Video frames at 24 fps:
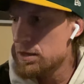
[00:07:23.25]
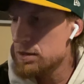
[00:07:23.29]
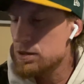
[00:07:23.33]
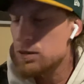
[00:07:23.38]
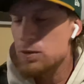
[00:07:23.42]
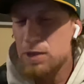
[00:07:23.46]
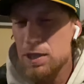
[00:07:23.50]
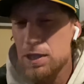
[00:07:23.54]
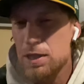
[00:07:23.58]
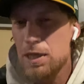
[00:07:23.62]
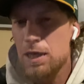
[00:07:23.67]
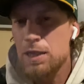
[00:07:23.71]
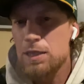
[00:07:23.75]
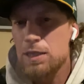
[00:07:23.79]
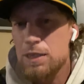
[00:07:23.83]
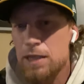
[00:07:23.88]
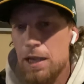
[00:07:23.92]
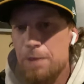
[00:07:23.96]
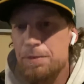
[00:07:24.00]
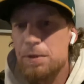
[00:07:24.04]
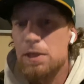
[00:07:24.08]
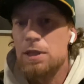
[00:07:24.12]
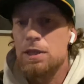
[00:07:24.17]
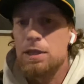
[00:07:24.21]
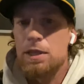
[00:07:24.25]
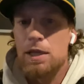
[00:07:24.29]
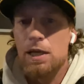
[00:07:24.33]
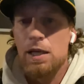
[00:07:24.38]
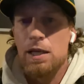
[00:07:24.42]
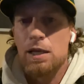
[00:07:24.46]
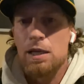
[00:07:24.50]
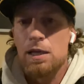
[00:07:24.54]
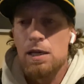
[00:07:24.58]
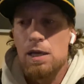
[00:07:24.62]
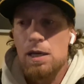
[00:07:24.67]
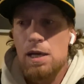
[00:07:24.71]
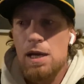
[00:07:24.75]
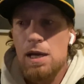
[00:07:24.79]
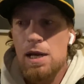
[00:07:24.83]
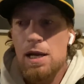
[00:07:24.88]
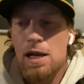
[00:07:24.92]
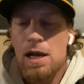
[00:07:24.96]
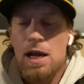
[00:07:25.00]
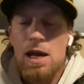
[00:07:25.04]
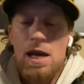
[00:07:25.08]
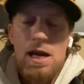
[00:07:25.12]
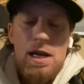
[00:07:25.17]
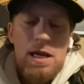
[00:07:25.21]
So it's just an acceptance thing.
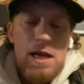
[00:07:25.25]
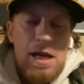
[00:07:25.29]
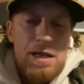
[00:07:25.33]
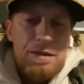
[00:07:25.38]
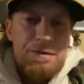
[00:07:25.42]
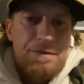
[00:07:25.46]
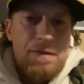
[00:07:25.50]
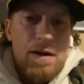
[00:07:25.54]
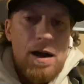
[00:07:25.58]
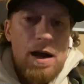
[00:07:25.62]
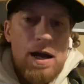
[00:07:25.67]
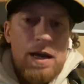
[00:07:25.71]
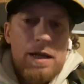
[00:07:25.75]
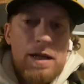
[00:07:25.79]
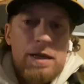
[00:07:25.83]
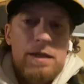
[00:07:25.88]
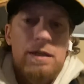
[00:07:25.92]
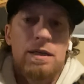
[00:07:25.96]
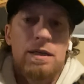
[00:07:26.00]
And that's fine.